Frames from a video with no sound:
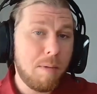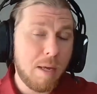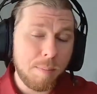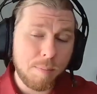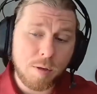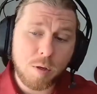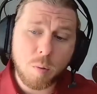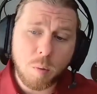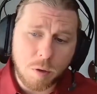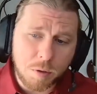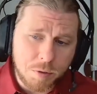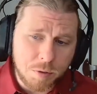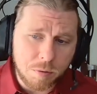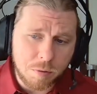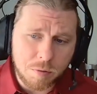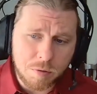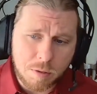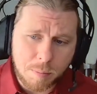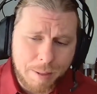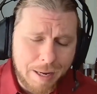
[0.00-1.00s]
Maybe you also
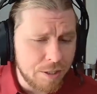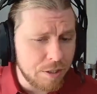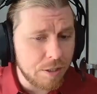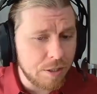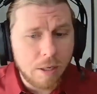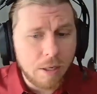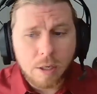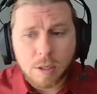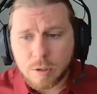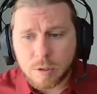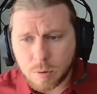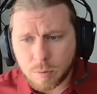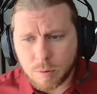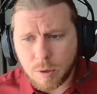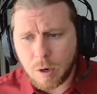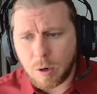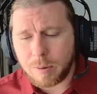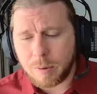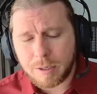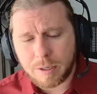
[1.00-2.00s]
lose the magic. Don't
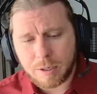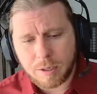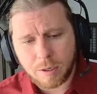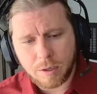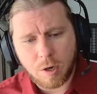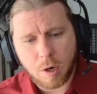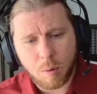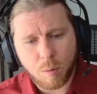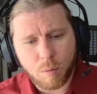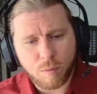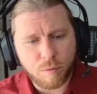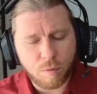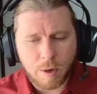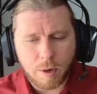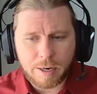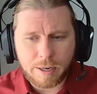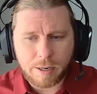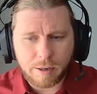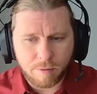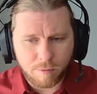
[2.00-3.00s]
know. It could go a
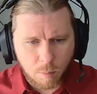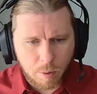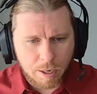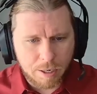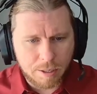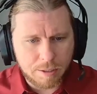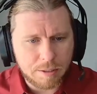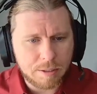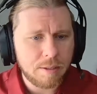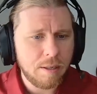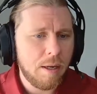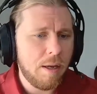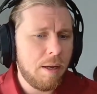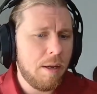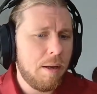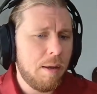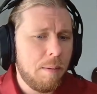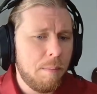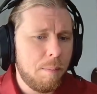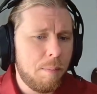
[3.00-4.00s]
variety of ways.
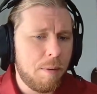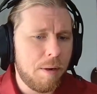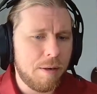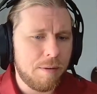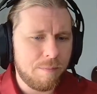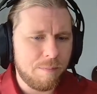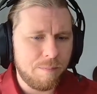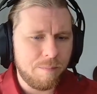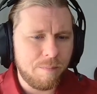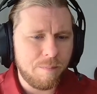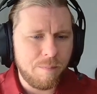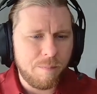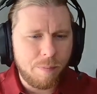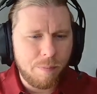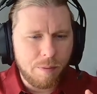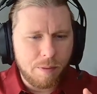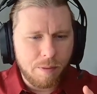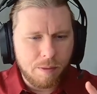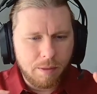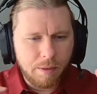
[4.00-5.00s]
But
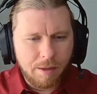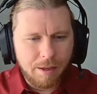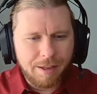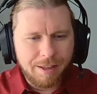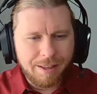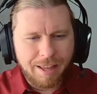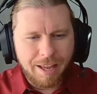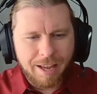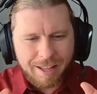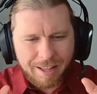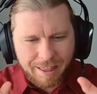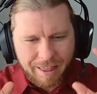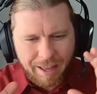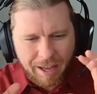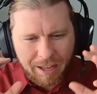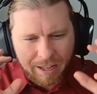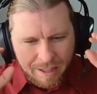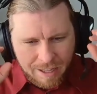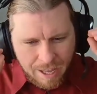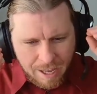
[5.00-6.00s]

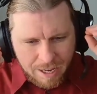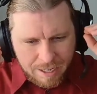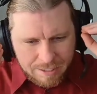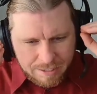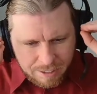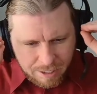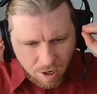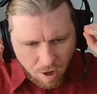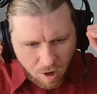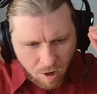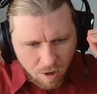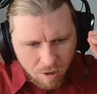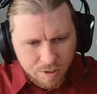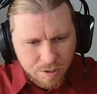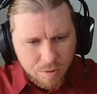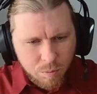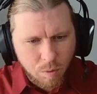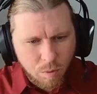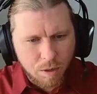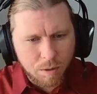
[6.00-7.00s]
that is the
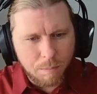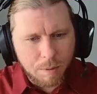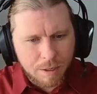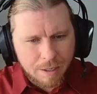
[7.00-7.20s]
hardest one.